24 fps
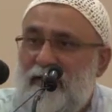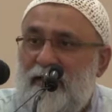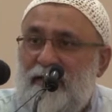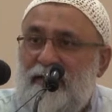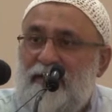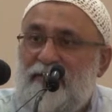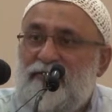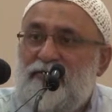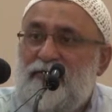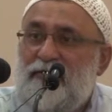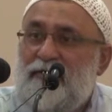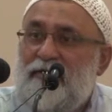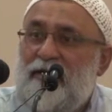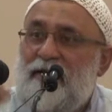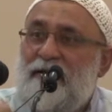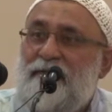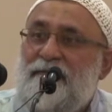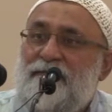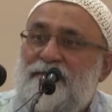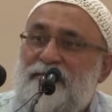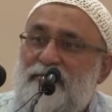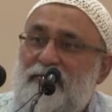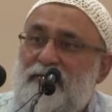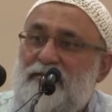
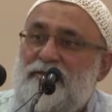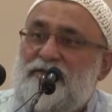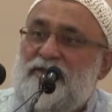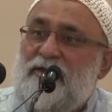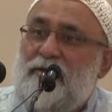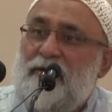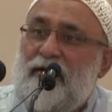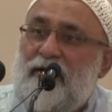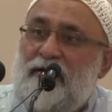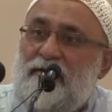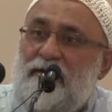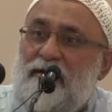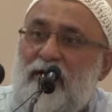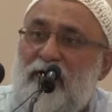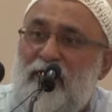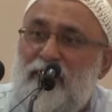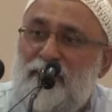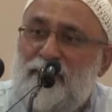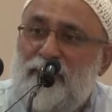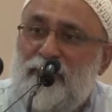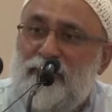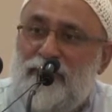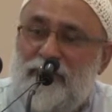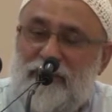Ayatullah Jawadi
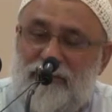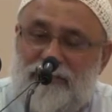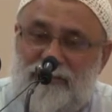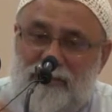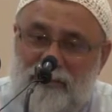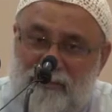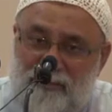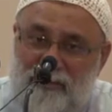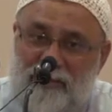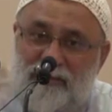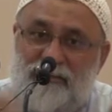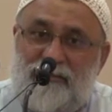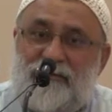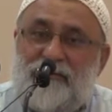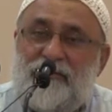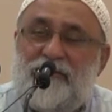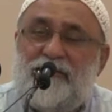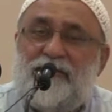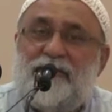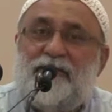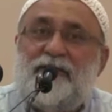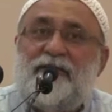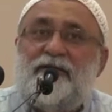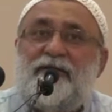Amuli is a great
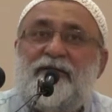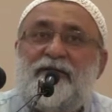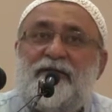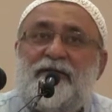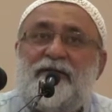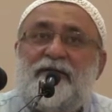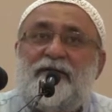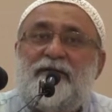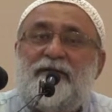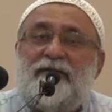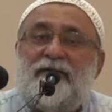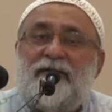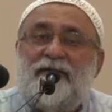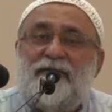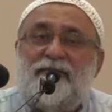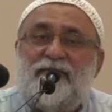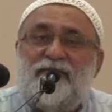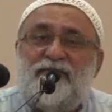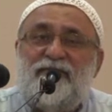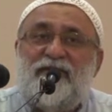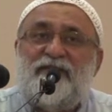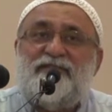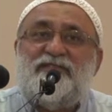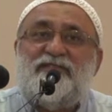
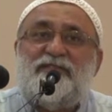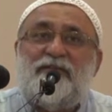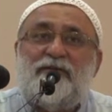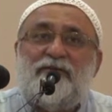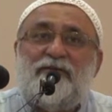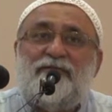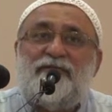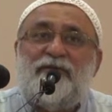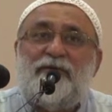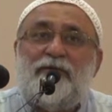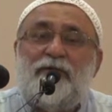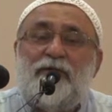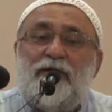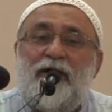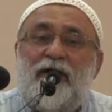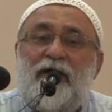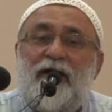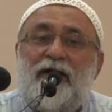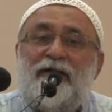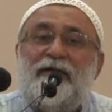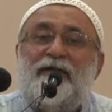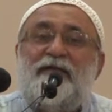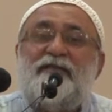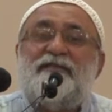mufassir of the
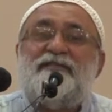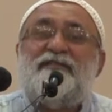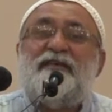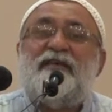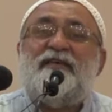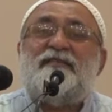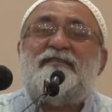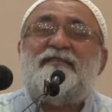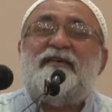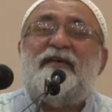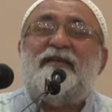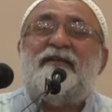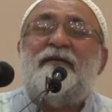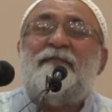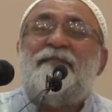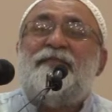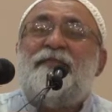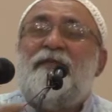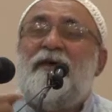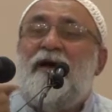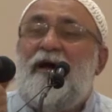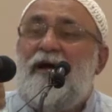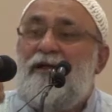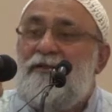Quran. He says that
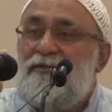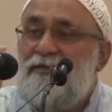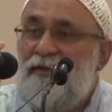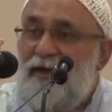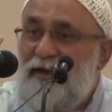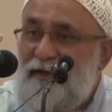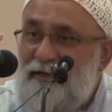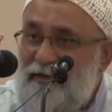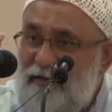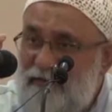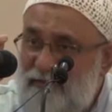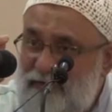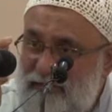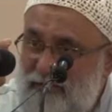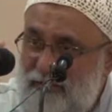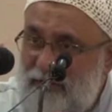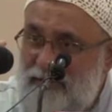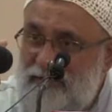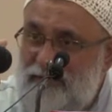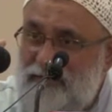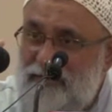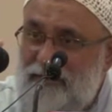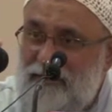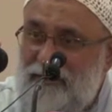Allah gives
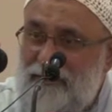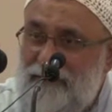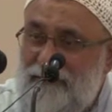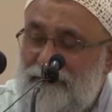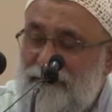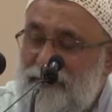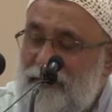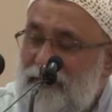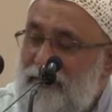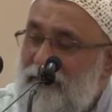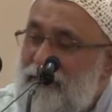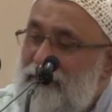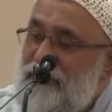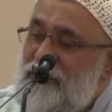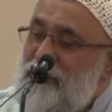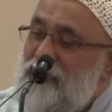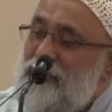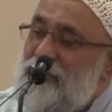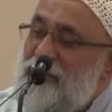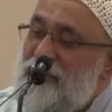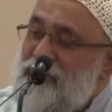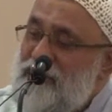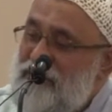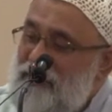rizq
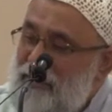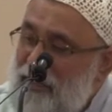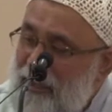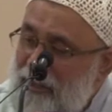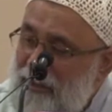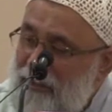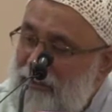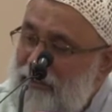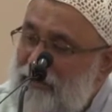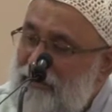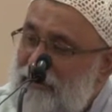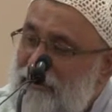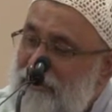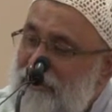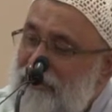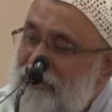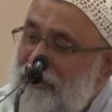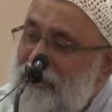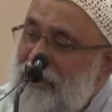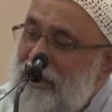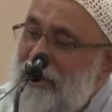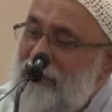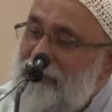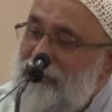to the snake
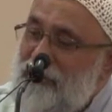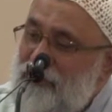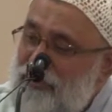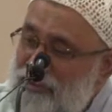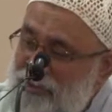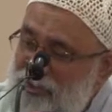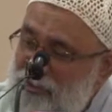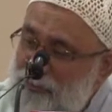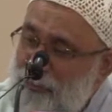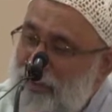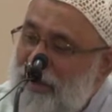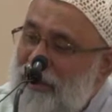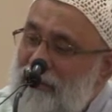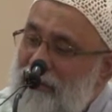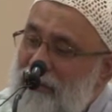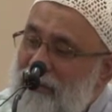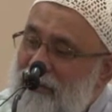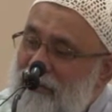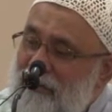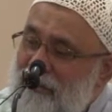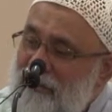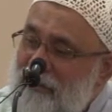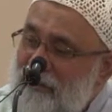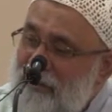and to the
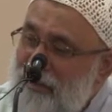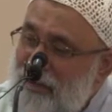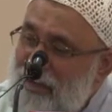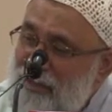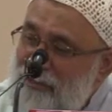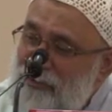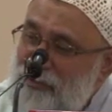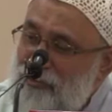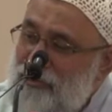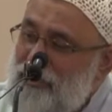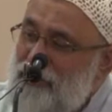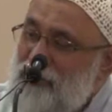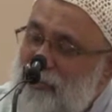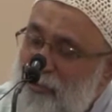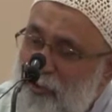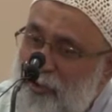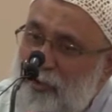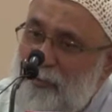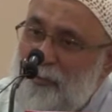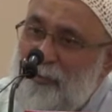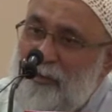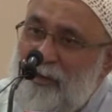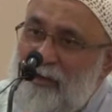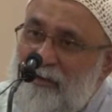spider and to the
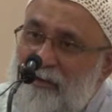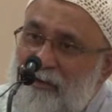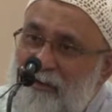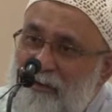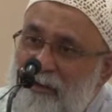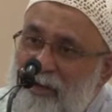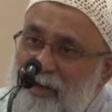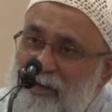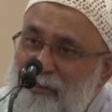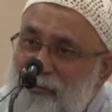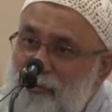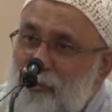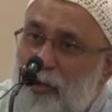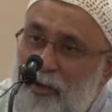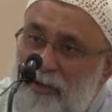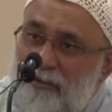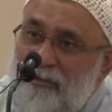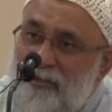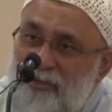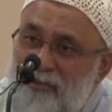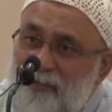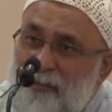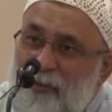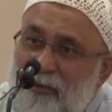scorpion and to all
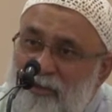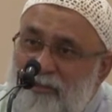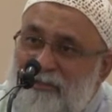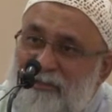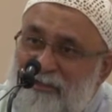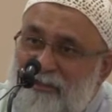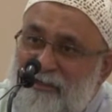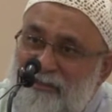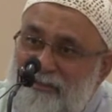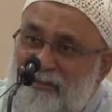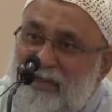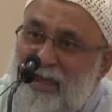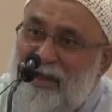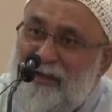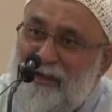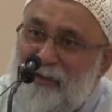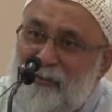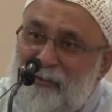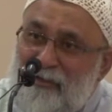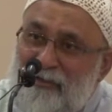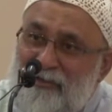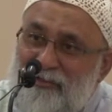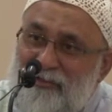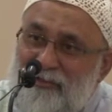these poisonous
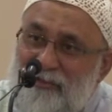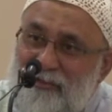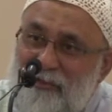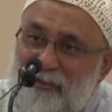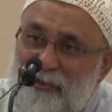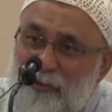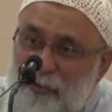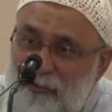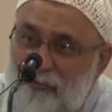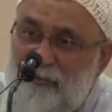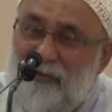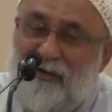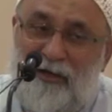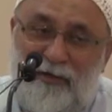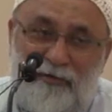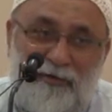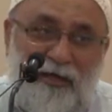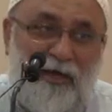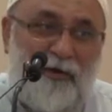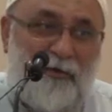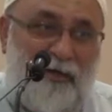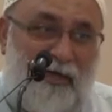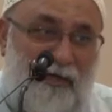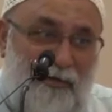animals. You think
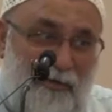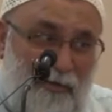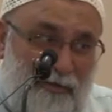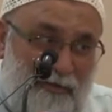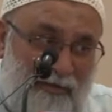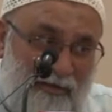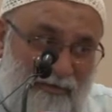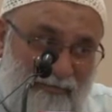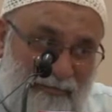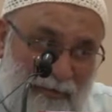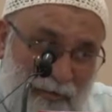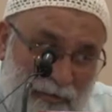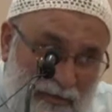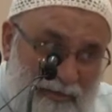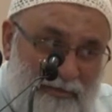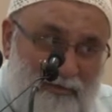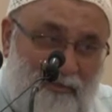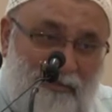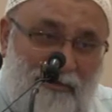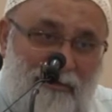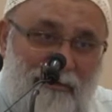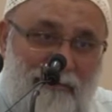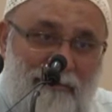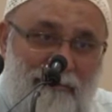Allah cannot give you
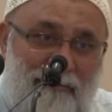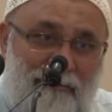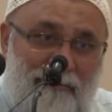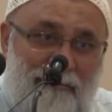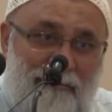rizq?